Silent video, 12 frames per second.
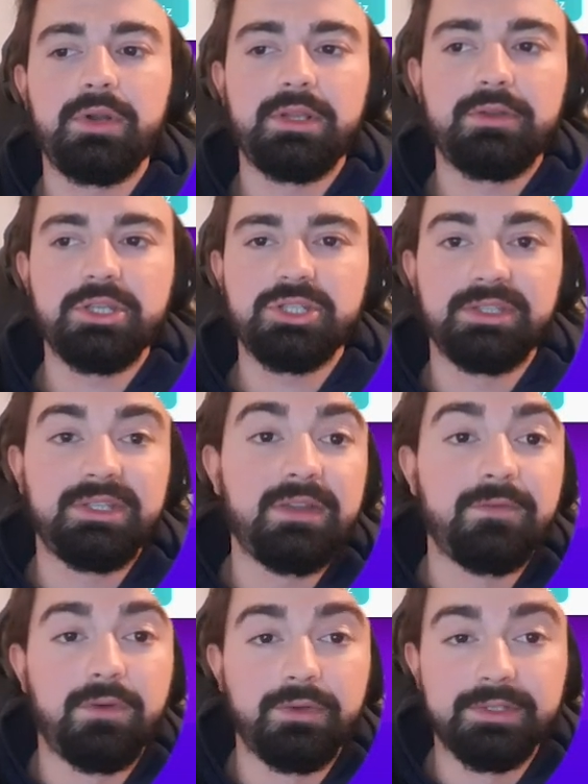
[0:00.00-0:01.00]
allocation thing
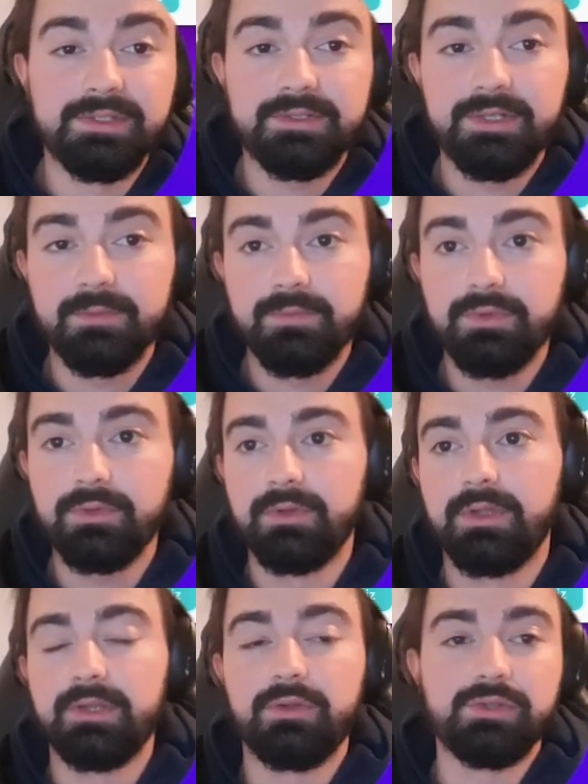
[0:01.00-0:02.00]
for the string pool
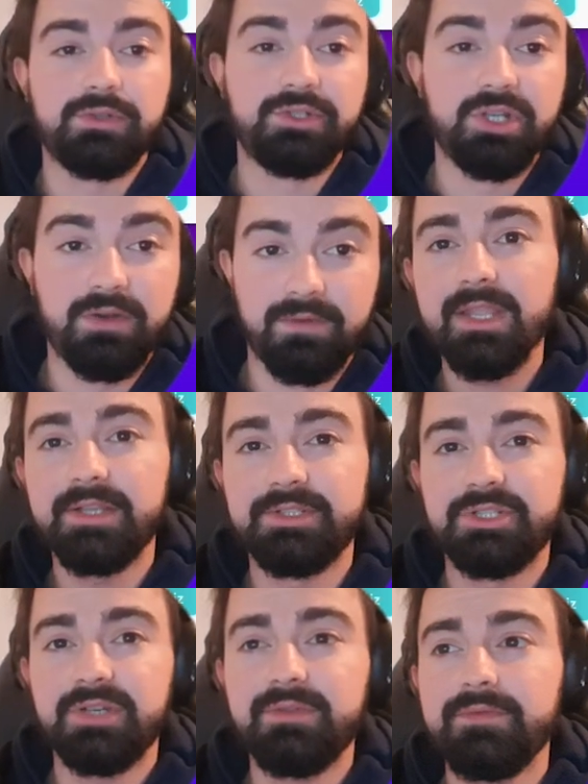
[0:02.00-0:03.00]
and also Java. And
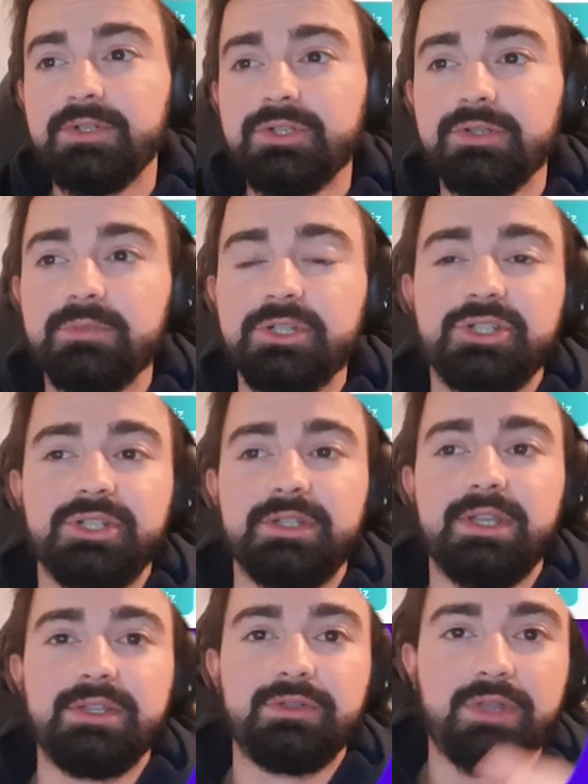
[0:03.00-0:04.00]
the Java virtual machine,
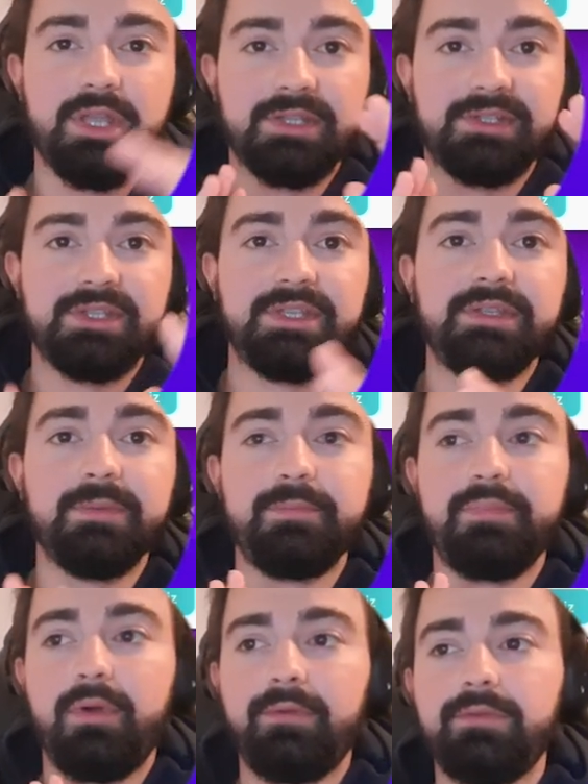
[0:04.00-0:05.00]
as you can see,
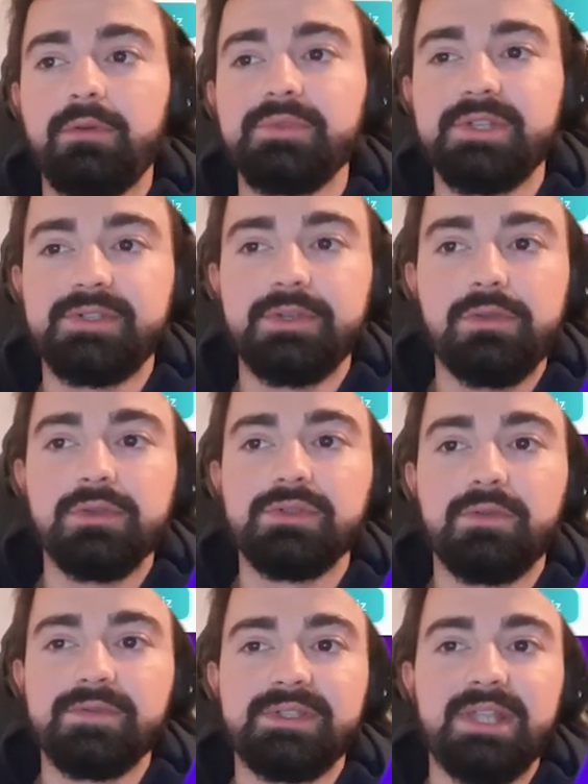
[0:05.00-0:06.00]
performs a sequence
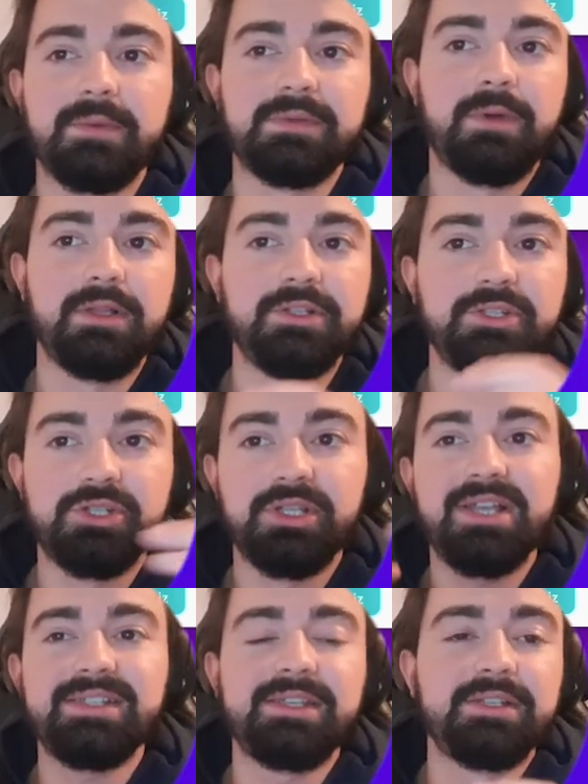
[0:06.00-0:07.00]
of steps while
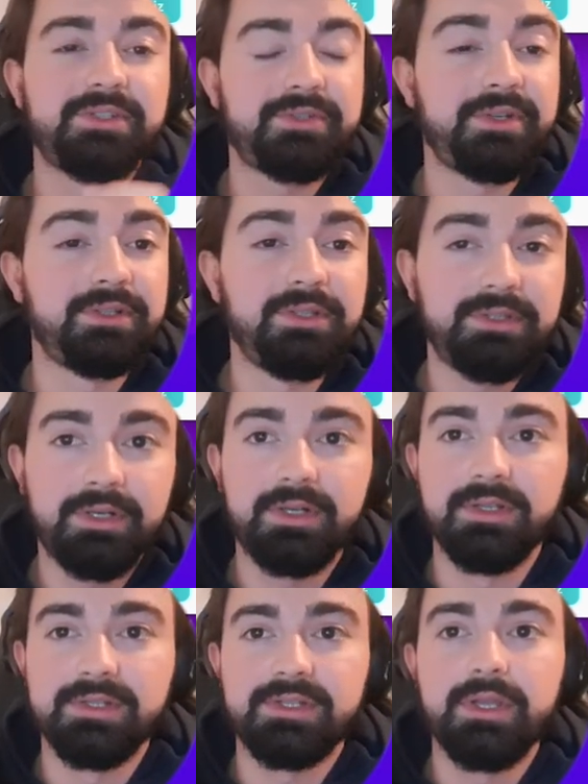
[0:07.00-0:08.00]
initializing string
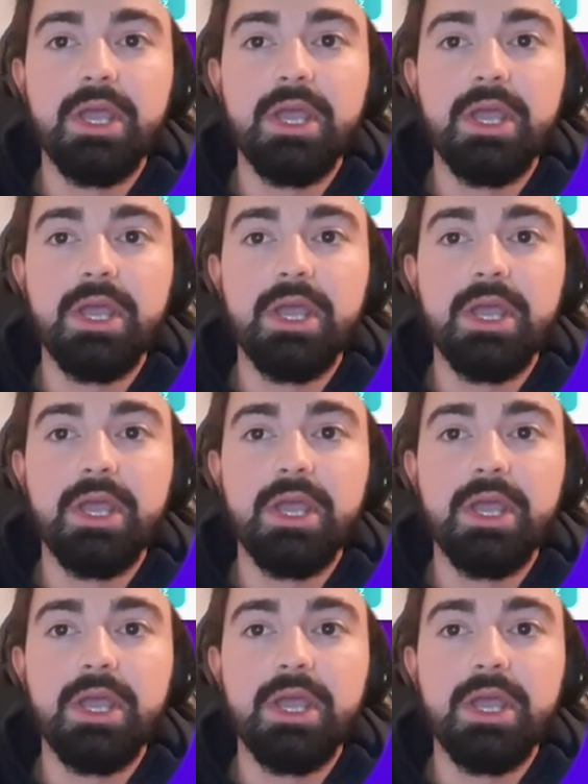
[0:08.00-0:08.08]
literals